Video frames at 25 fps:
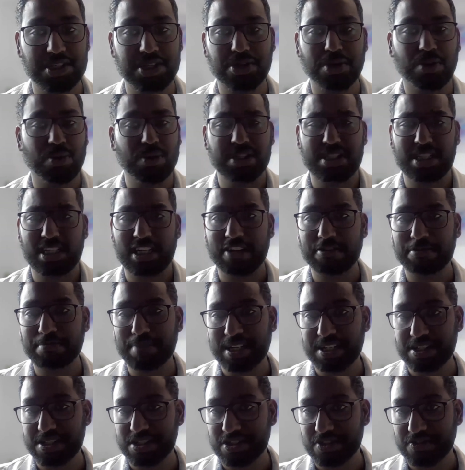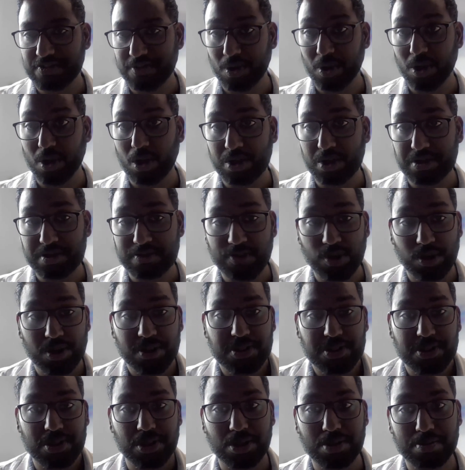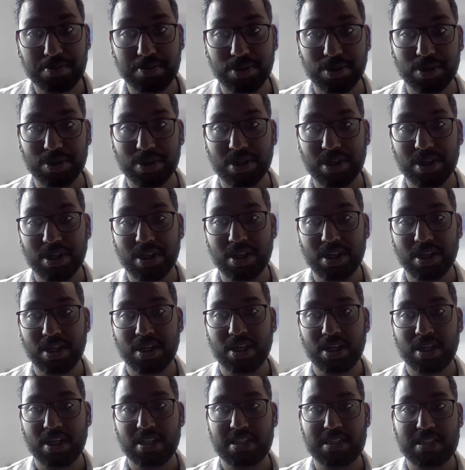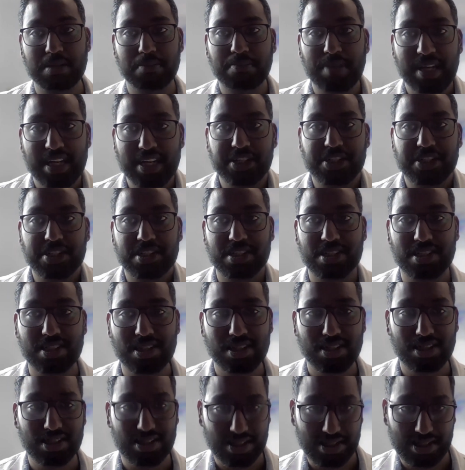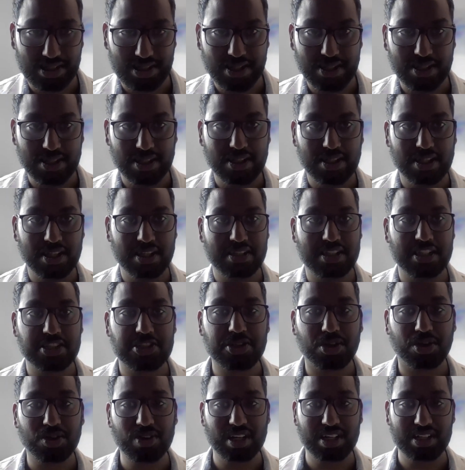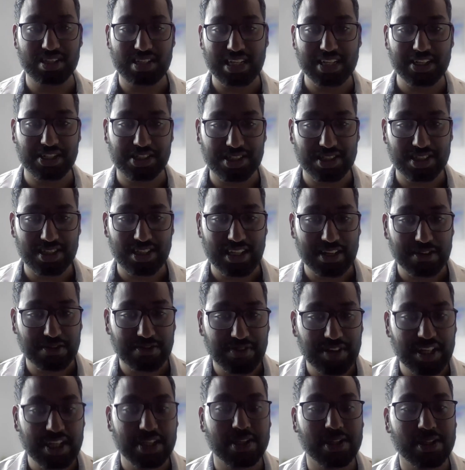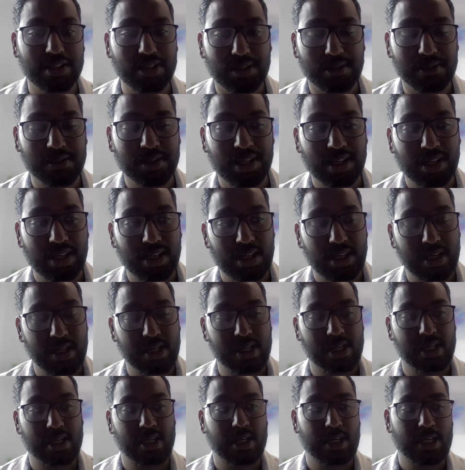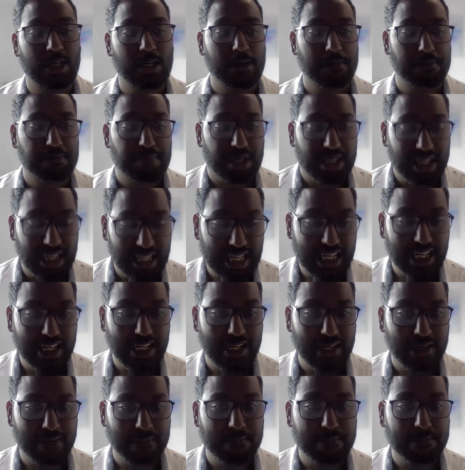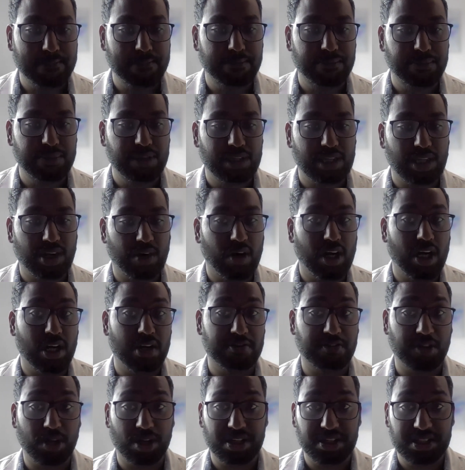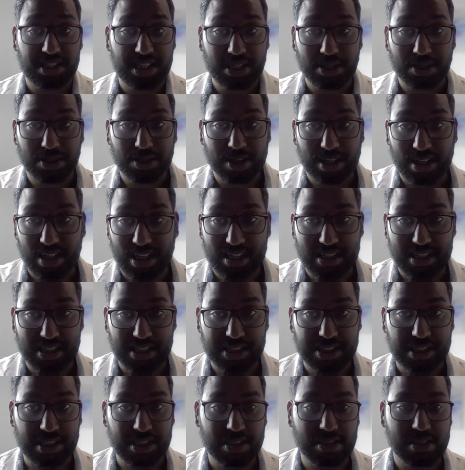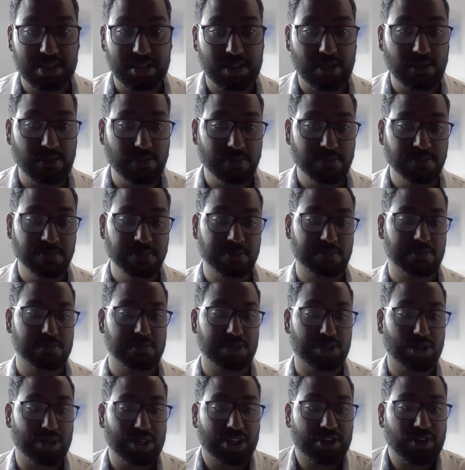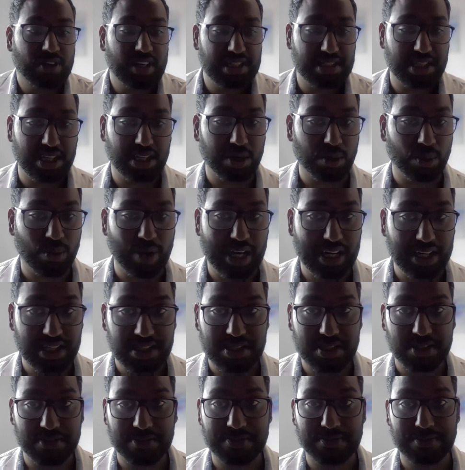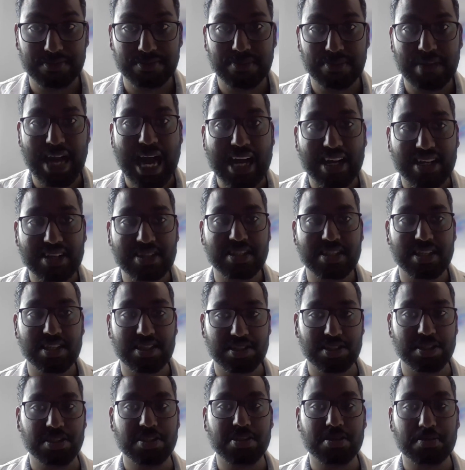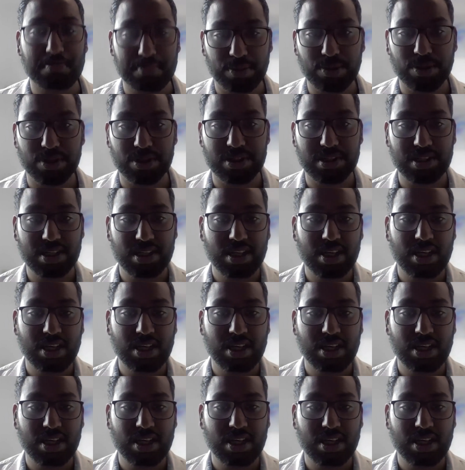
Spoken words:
don't want to give patients false hope or diminish the disorientation they feel. But again, there are volunteer organizations, so increasing awareness of access to support,